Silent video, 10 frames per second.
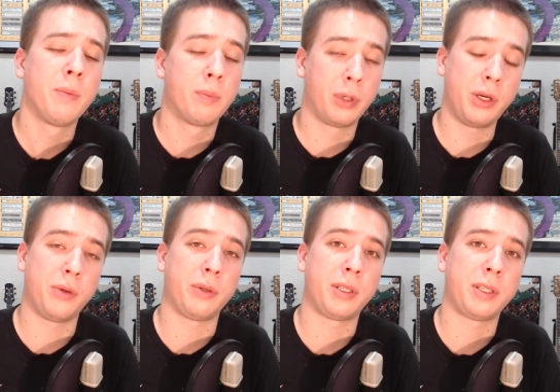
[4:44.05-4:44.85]

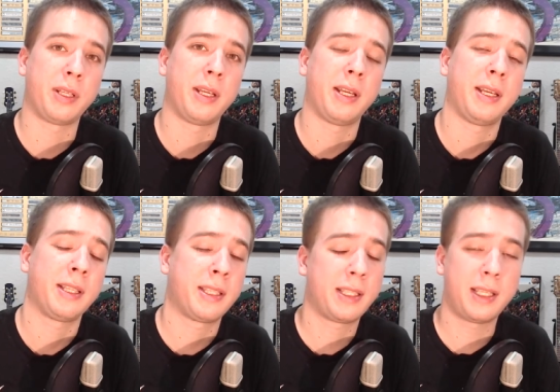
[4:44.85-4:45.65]
Bruce
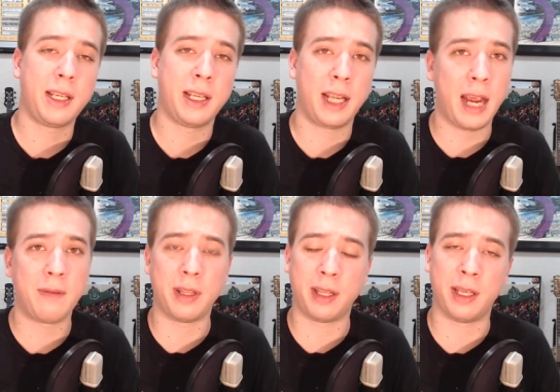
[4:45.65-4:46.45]
is seeing
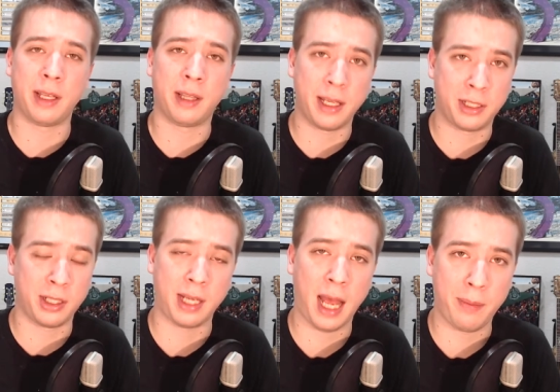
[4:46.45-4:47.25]
everything that
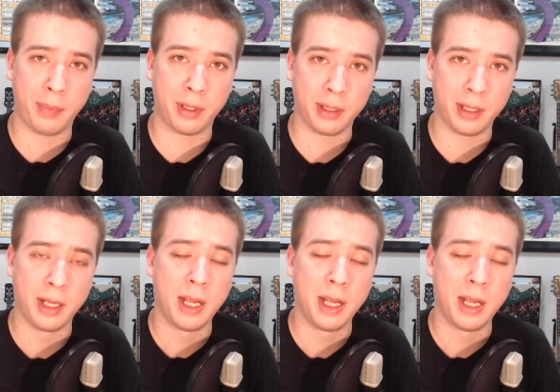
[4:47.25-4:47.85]
just happened.